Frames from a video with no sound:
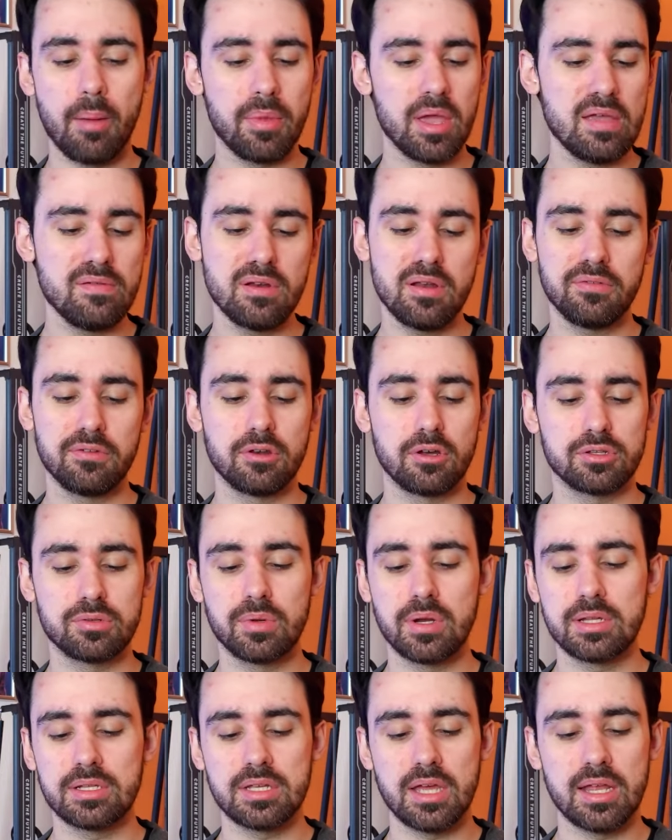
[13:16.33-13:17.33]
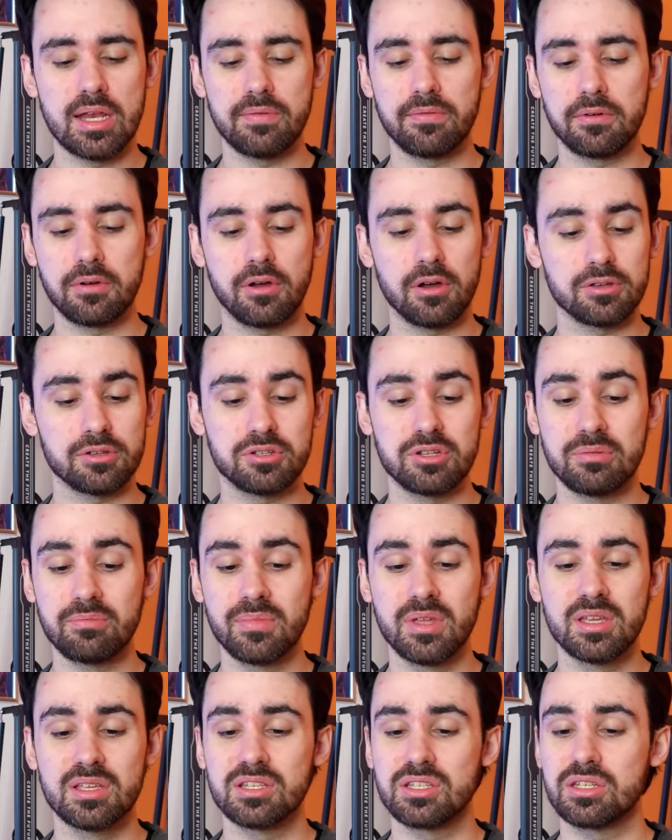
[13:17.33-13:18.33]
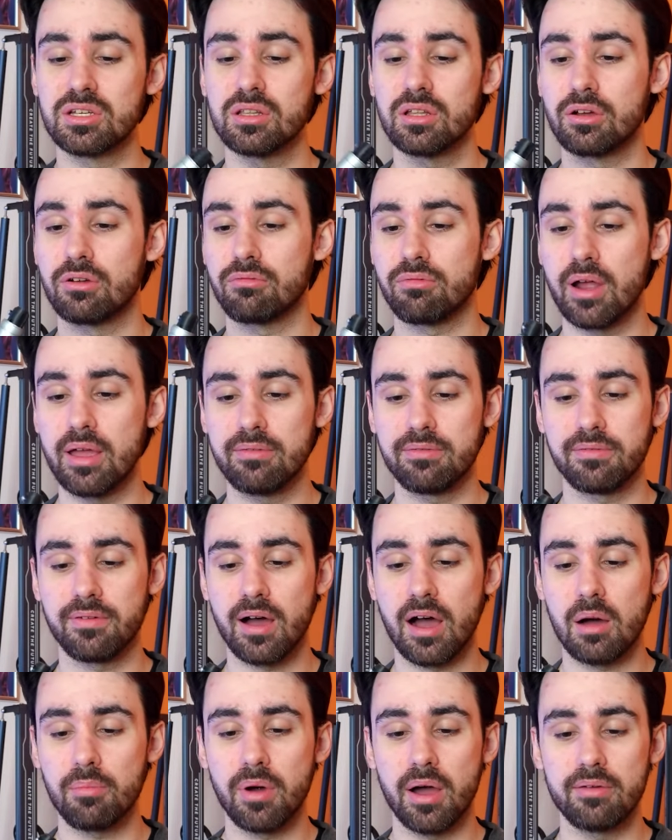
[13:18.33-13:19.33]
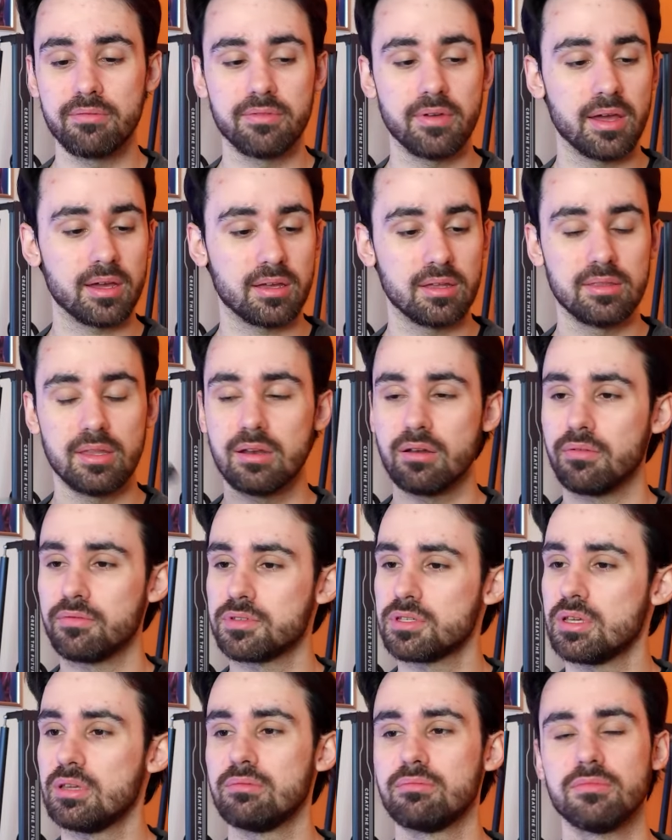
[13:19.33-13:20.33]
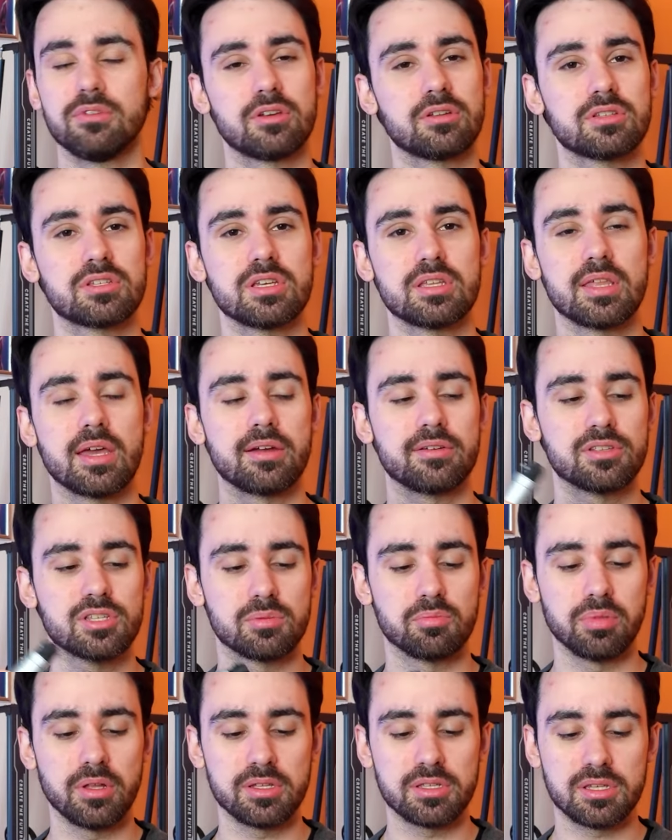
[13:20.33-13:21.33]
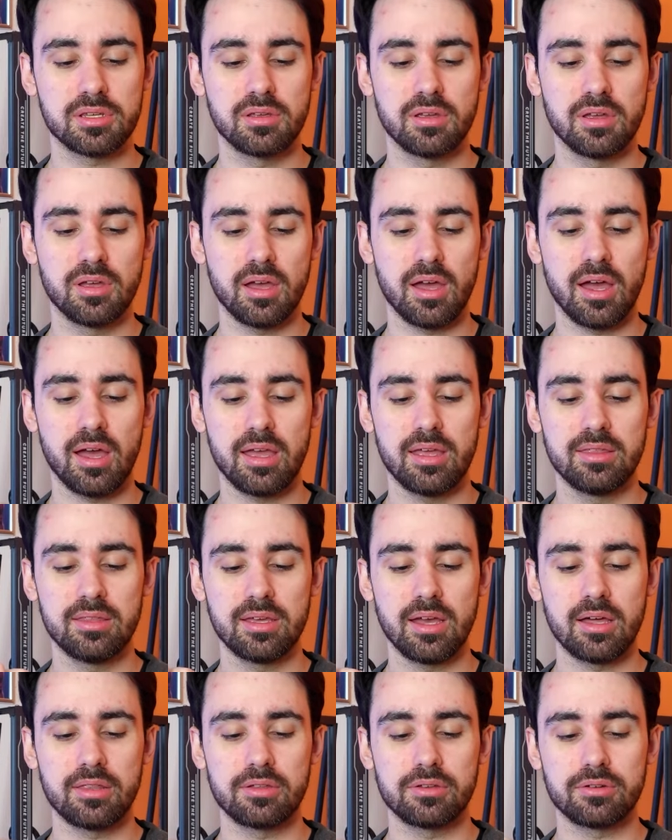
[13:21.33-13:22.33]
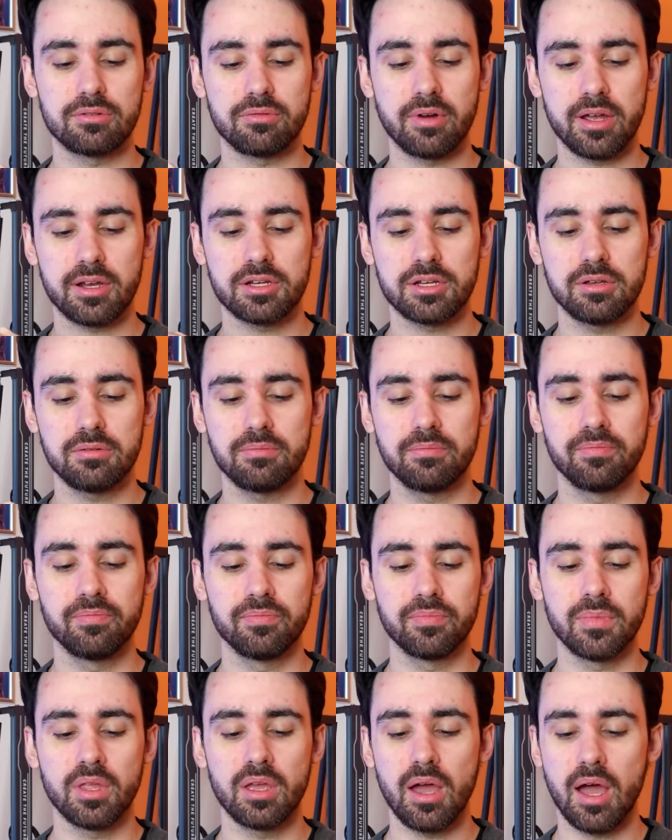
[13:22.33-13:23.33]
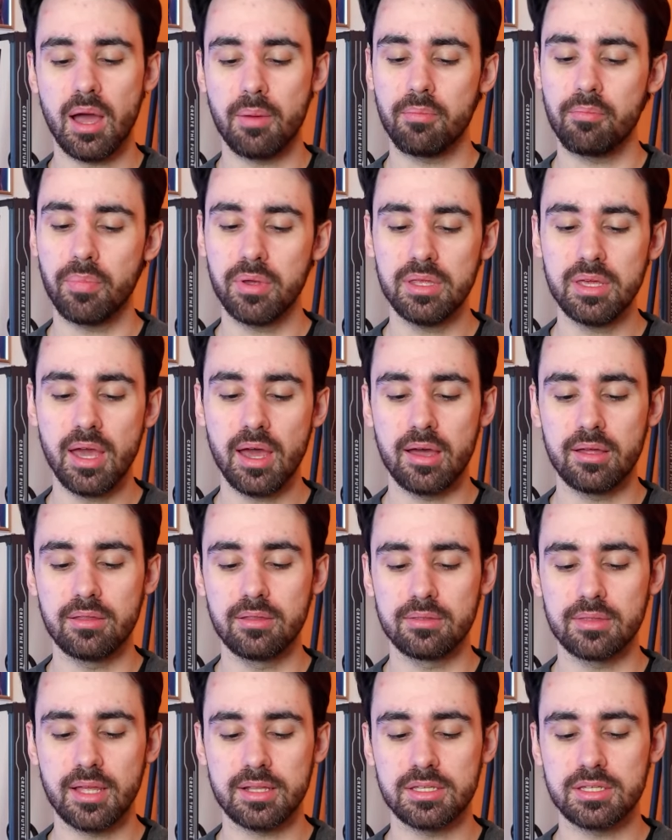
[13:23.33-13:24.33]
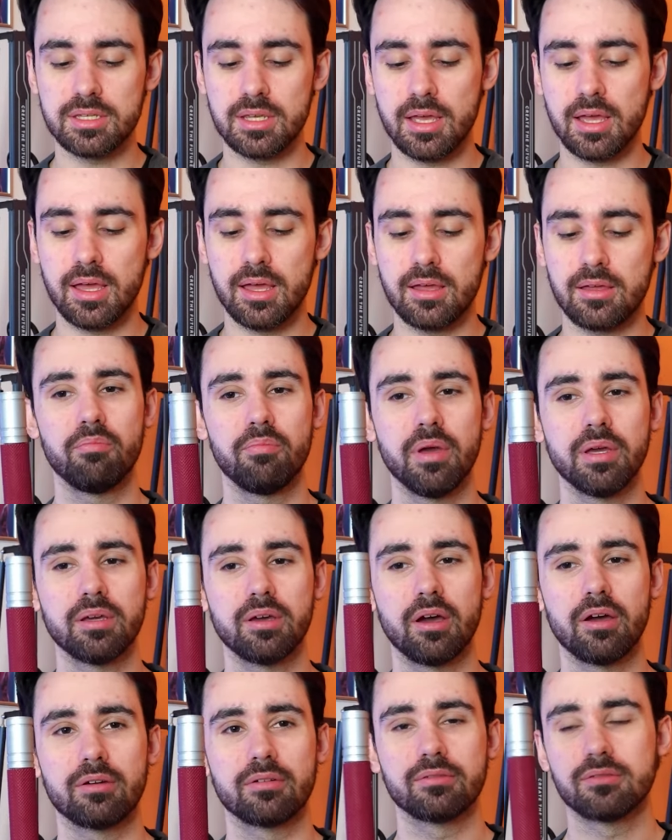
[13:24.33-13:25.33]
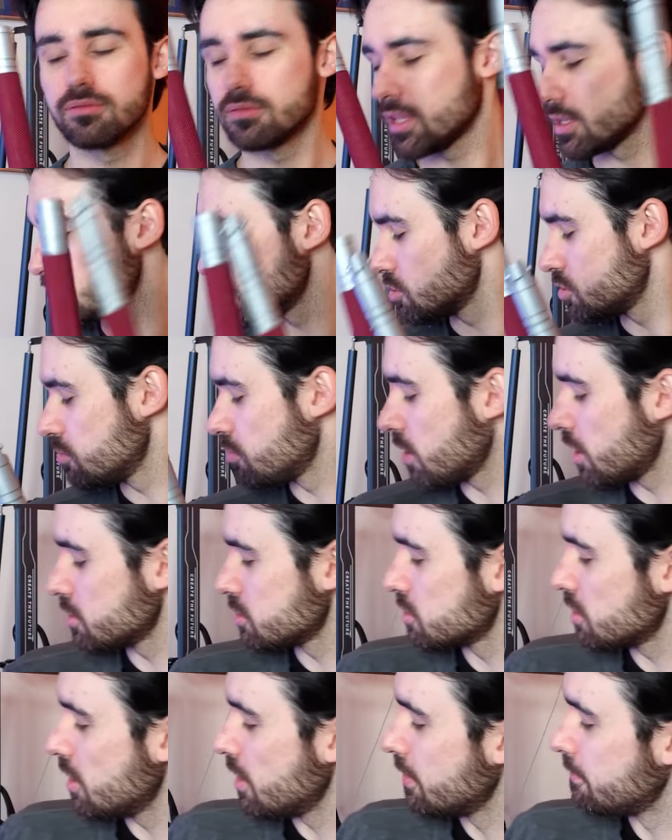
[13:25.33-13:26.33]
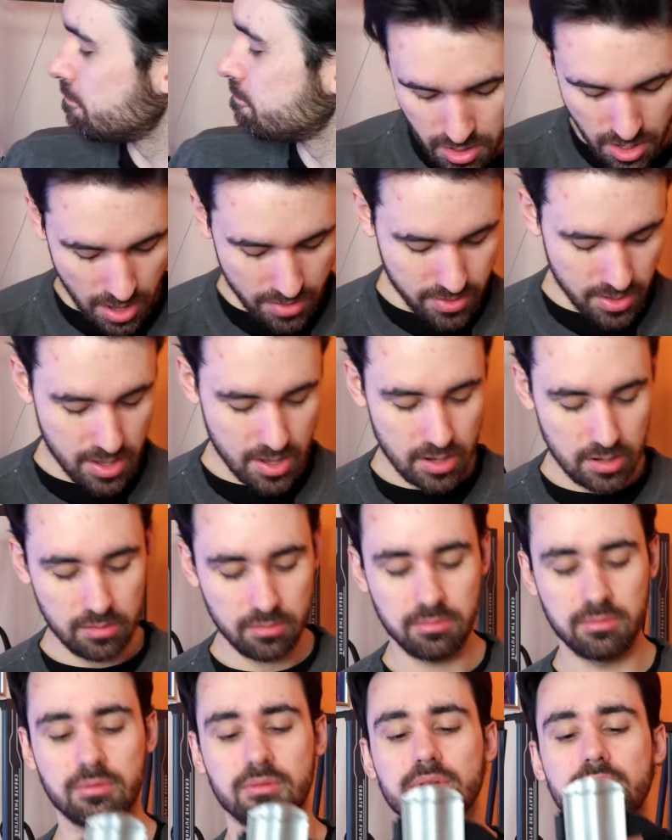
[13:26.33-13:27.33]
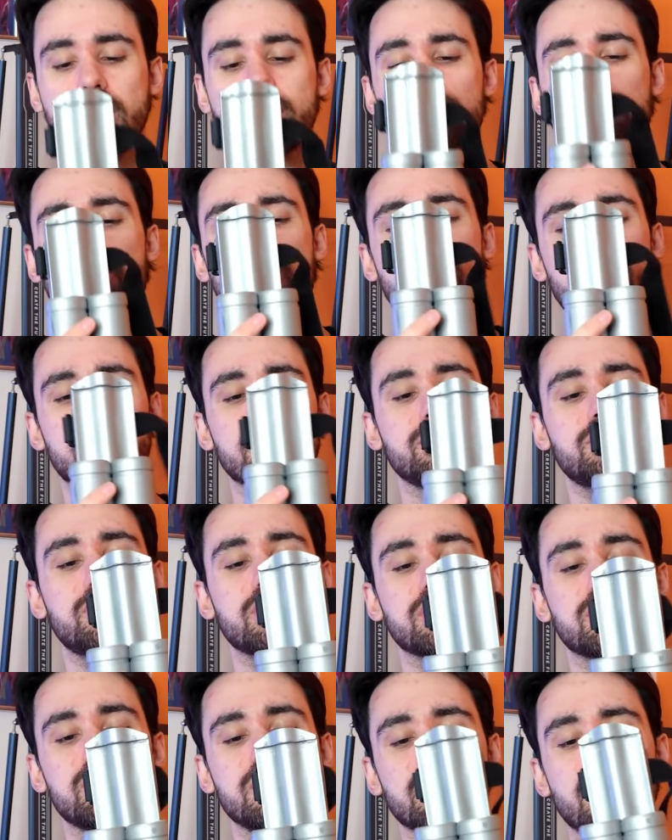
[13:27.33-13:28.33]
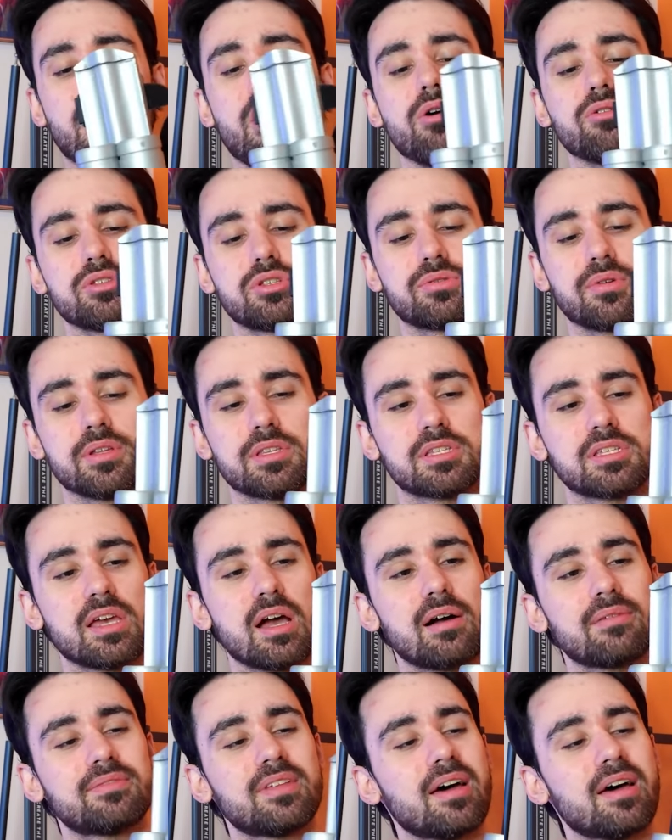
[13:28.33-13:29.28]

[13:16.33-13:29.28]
Even if you're not doing a Daredevil costume, still a great file by Vec, and then obviously you can see there it splits in the other direction. But yeah, that's bingo. That's the two parts there. And then last part is just the holster itself.